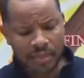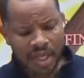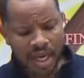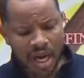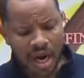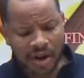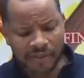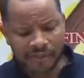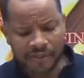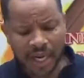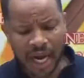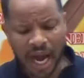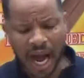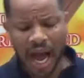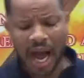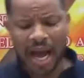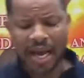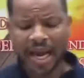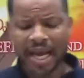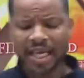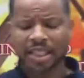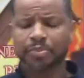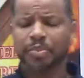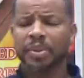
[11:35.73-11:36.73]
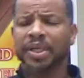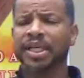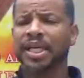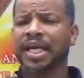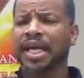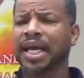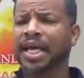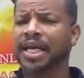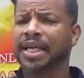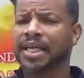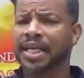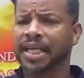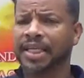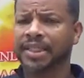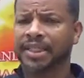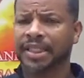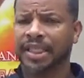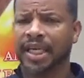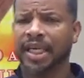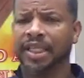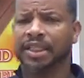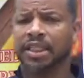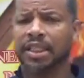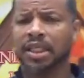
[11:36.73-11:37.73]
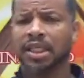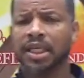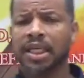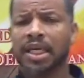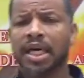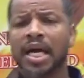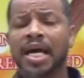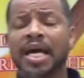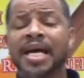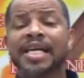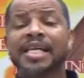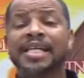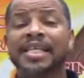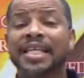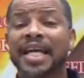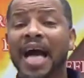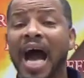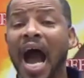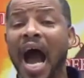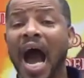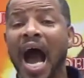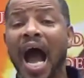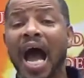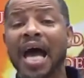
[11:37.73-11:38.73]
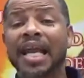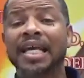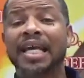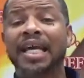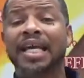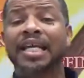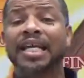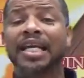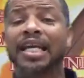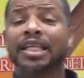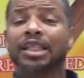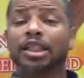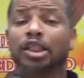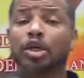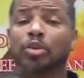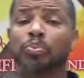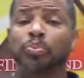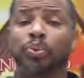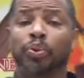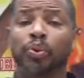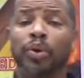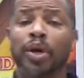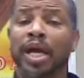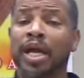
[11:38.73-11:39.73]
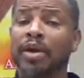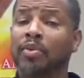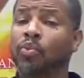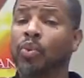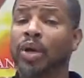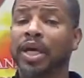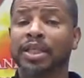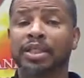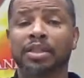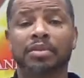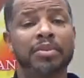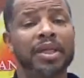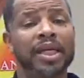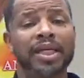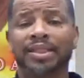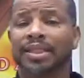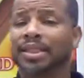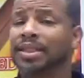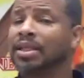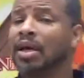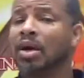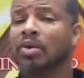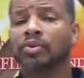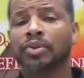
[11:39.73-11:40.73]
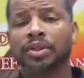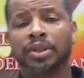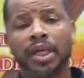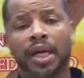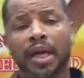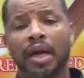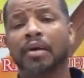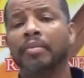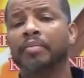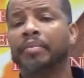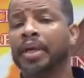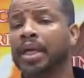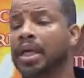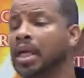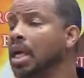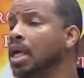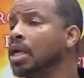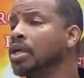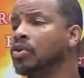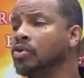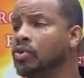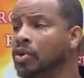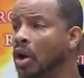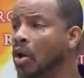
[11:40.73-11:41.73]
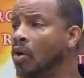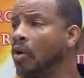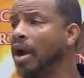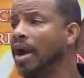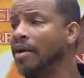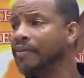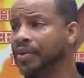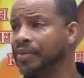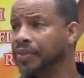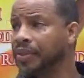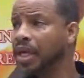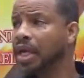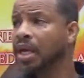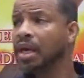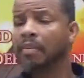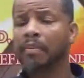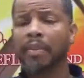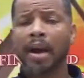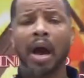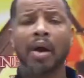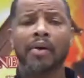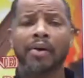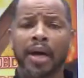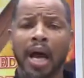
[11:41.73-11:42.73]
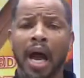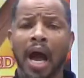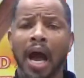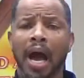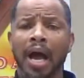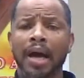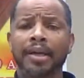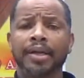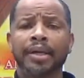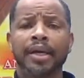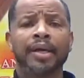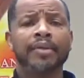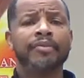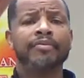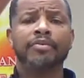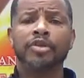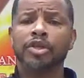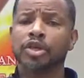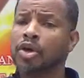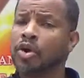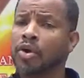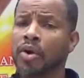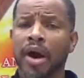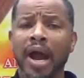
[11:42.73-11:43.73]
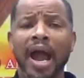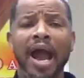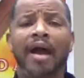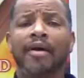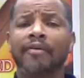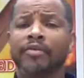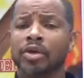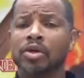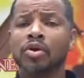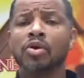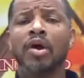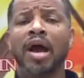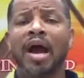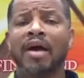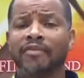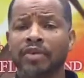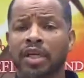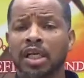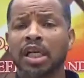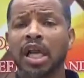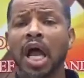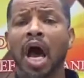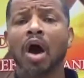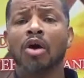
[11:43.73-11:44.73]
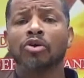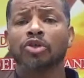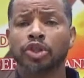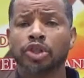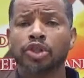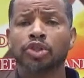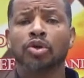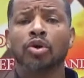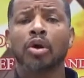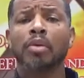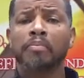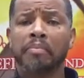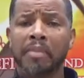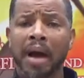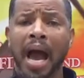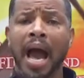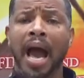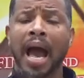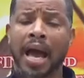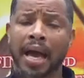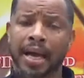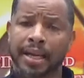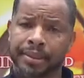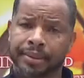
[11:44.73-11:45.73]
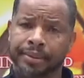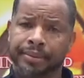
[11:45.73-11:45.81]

of God has been hidden intentionally, God in his supreme wisdom. Listen, don't tell me you know everything about God. Right. You, have, you have lost your mind.